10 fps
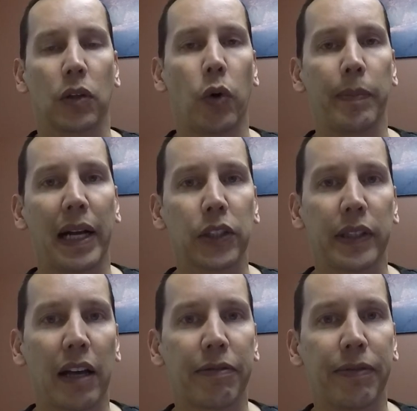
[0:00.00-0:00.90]
going back to
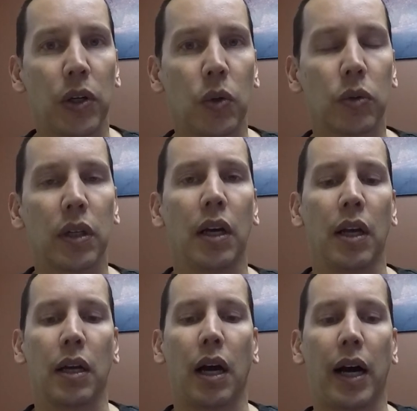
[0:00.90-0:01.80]
that phone,
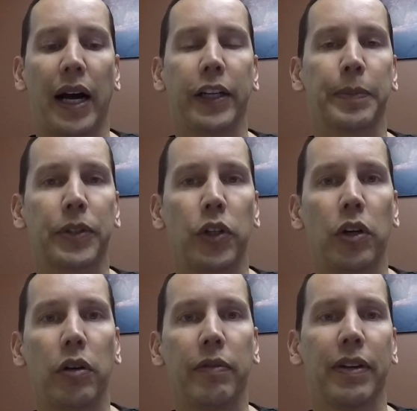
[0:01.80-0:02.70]
I
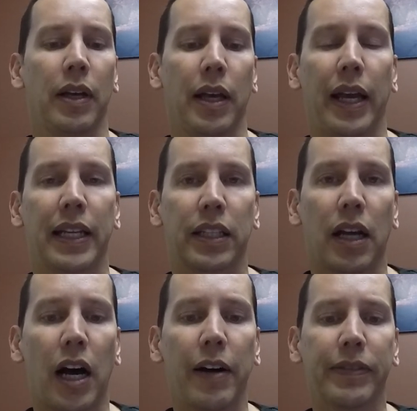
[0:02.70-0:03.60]
observe, and
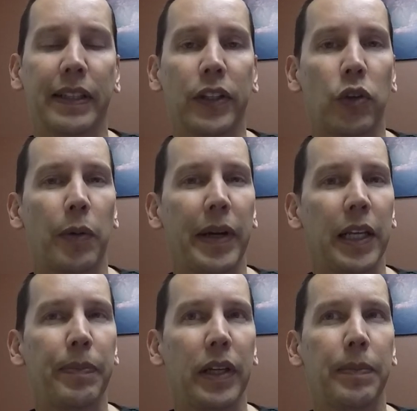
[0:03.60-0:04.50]
often there are
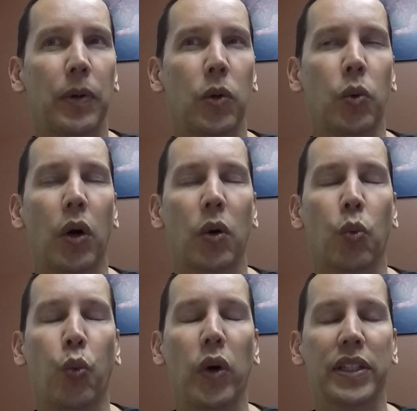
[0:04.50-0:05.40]
many people who are
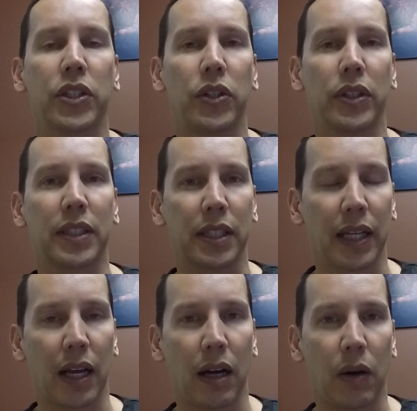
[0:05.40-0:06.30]

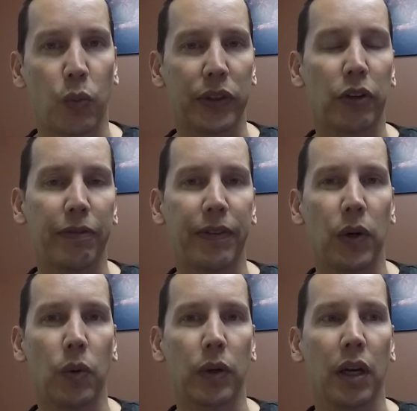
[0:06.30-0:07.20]
wizards with their
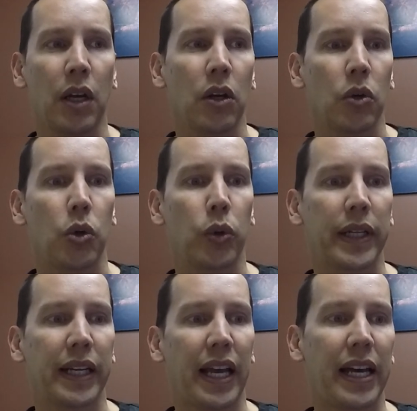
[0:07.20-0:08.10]
phone, who
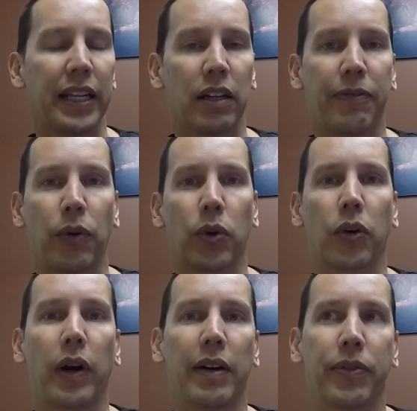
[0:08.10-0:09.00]
can edit a
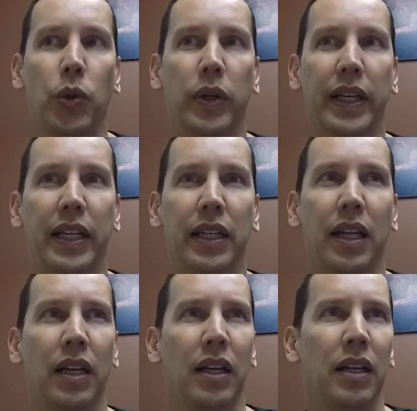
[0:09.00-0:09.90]
photograph, who can